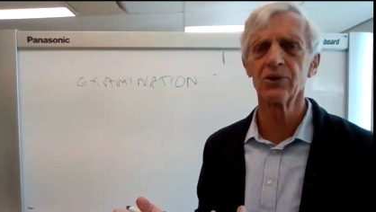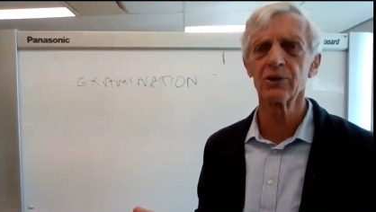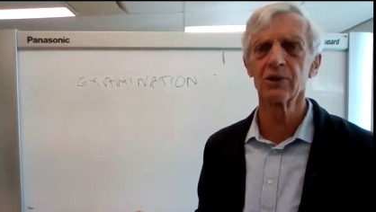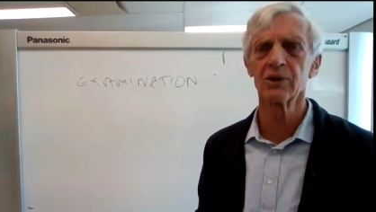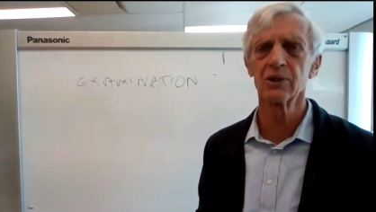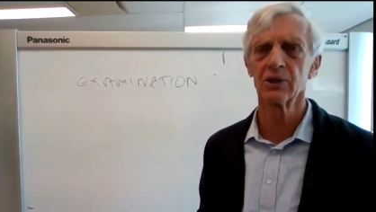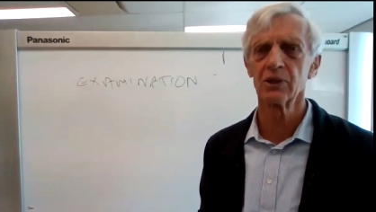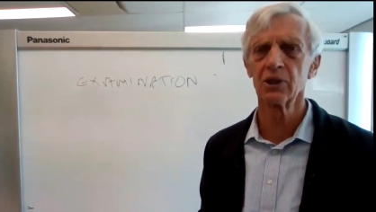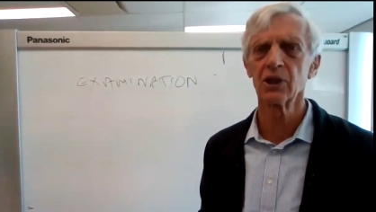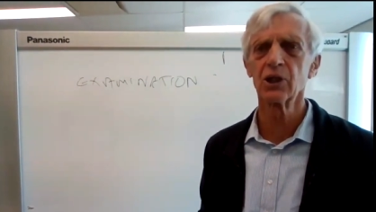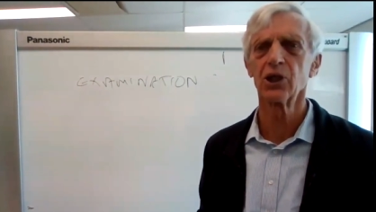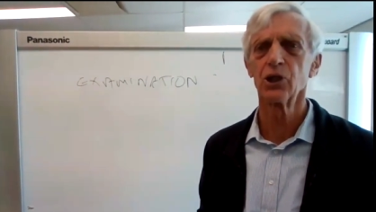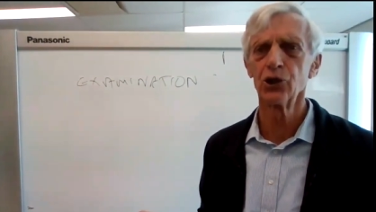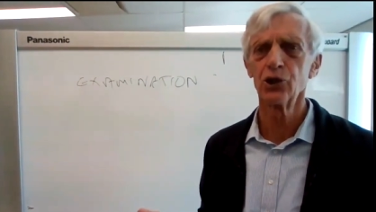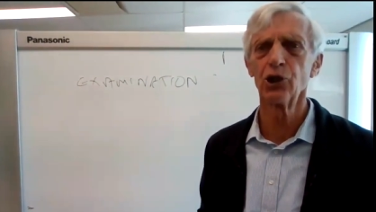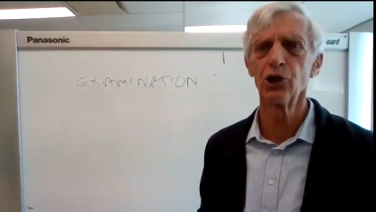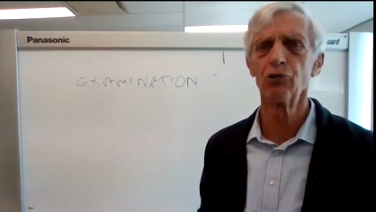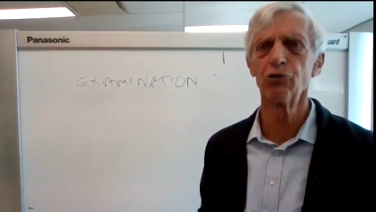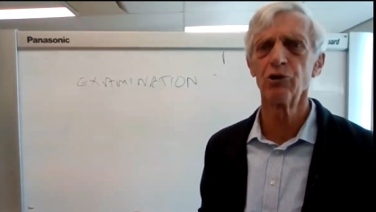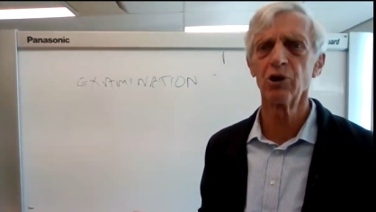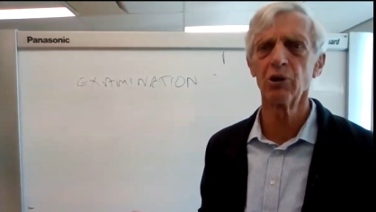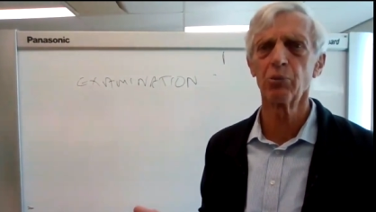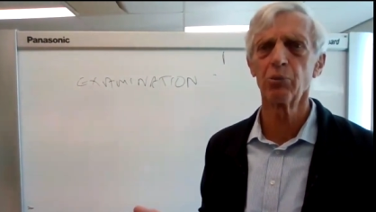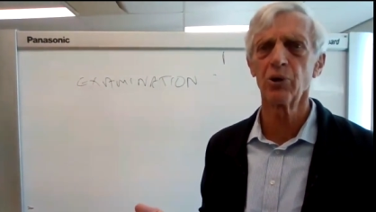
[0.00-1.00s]
with
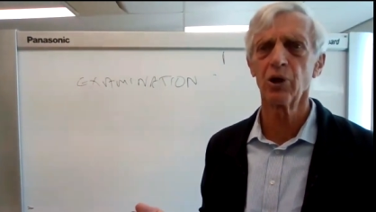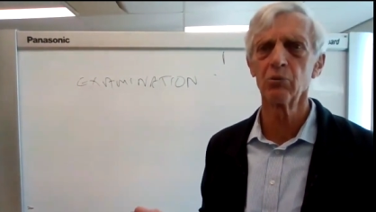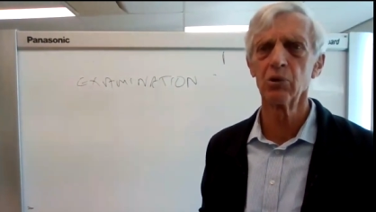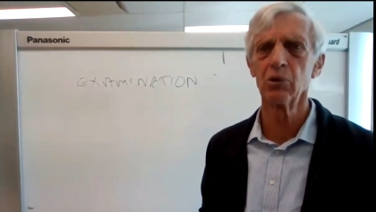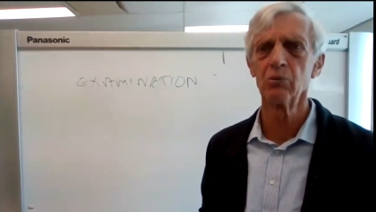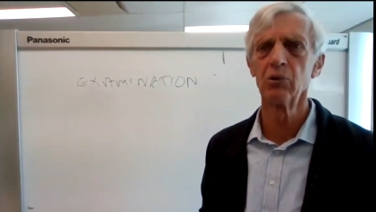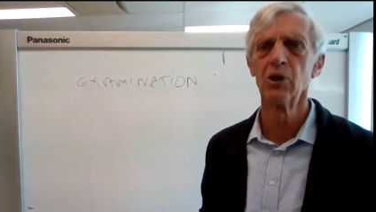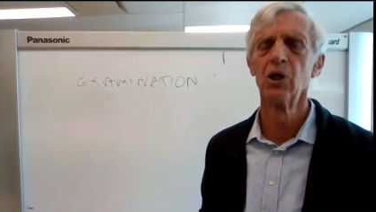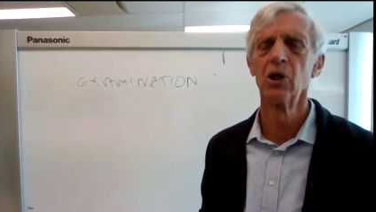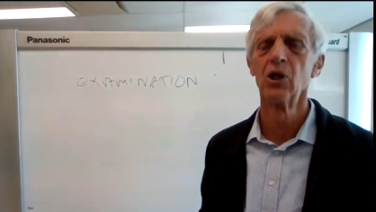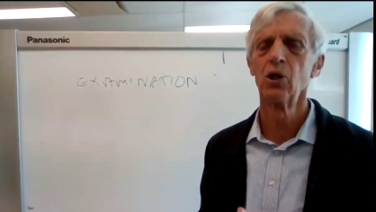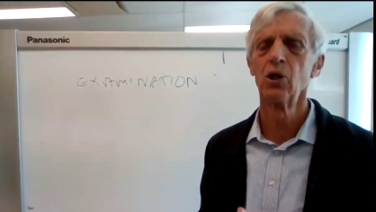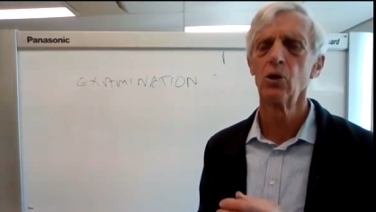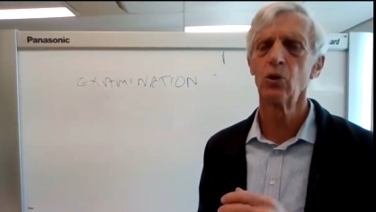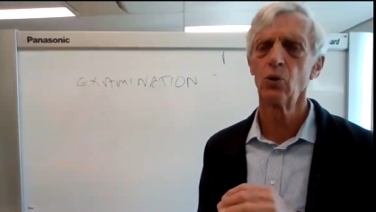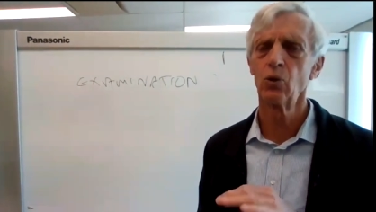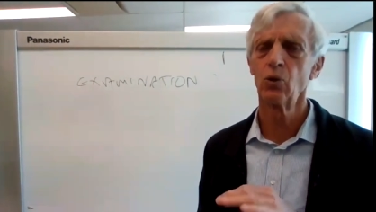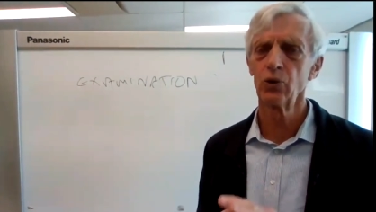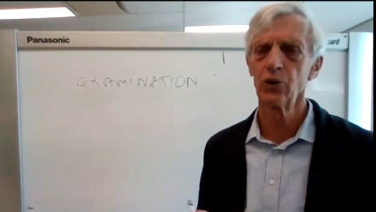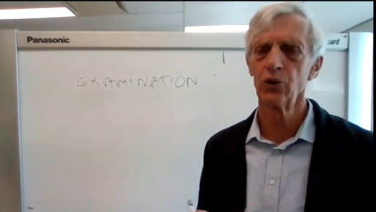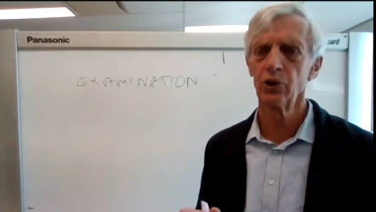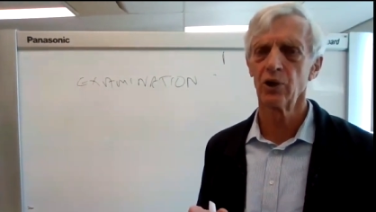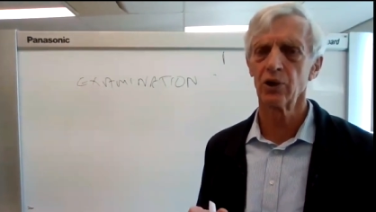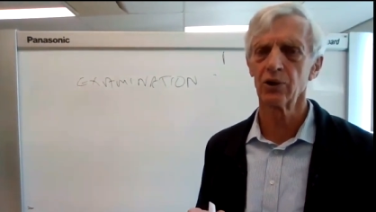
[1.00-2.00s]
continuing problem
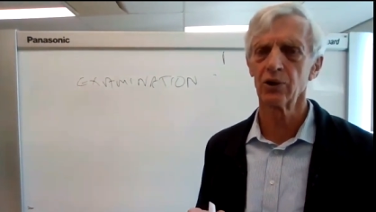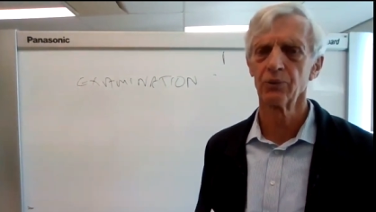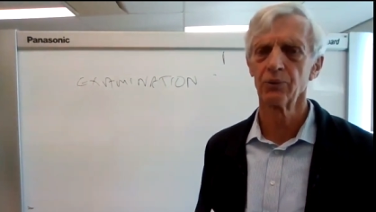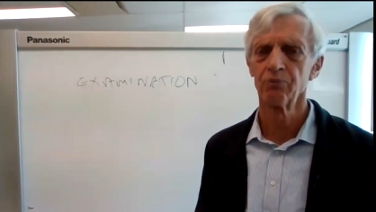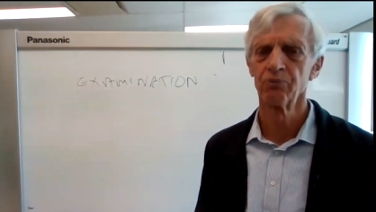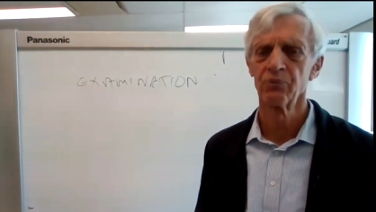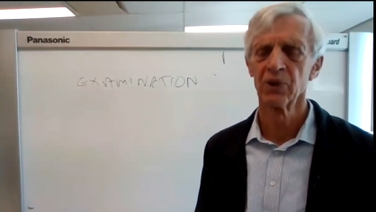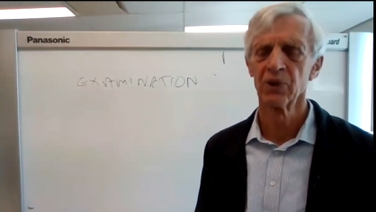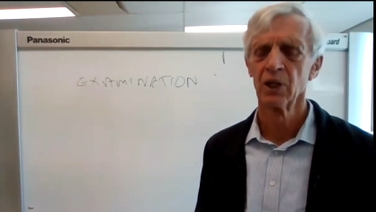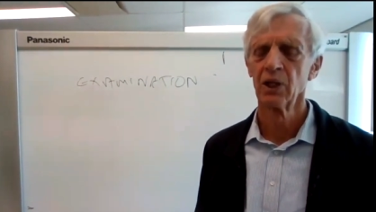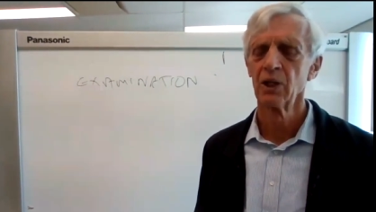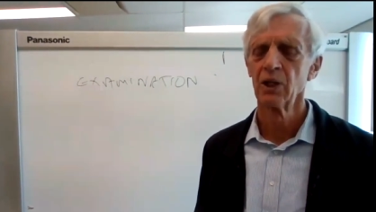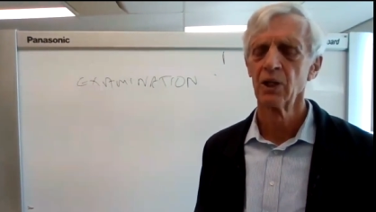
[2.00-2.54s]
or not?